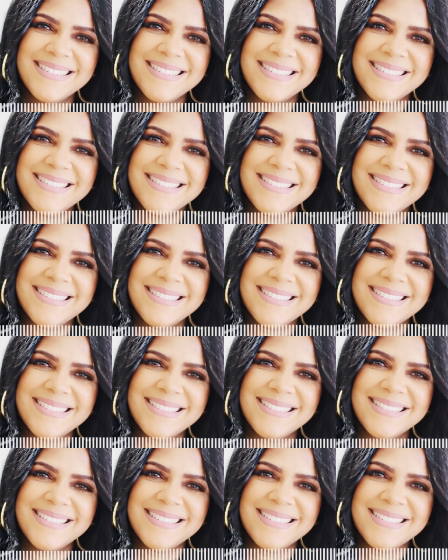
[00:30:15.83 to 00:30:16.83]
go and
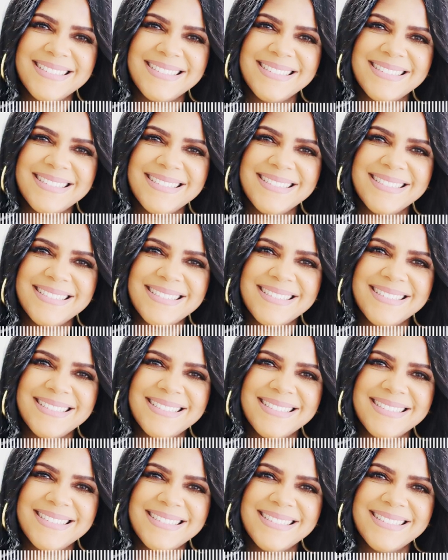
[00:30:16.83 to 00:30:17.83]
look for the thing it's
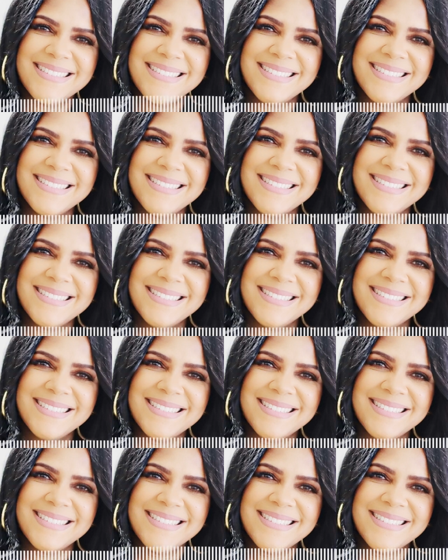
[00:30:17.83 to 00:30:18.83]
almost a cheat
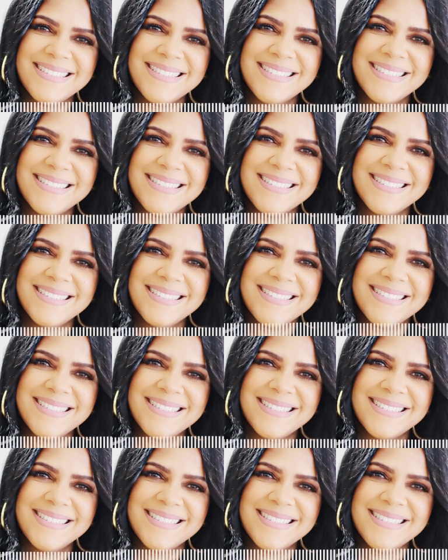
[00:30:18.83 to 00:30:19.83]
then yes. you don't have
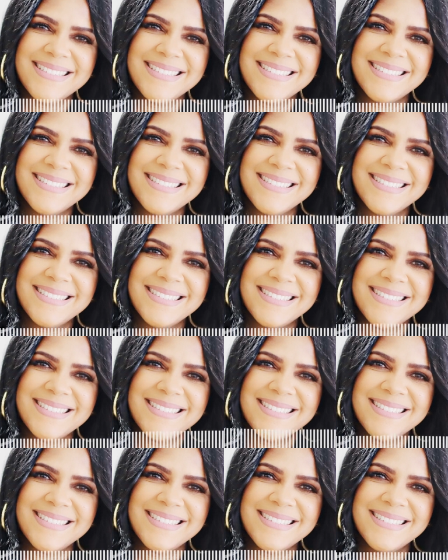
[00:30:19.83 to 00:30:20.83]
faith you're
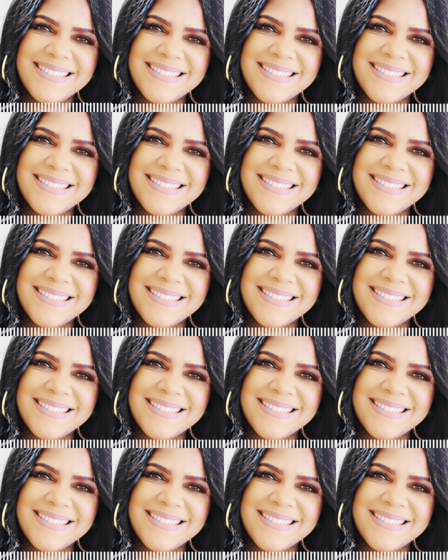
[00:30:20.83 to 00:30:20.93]
trying yeah.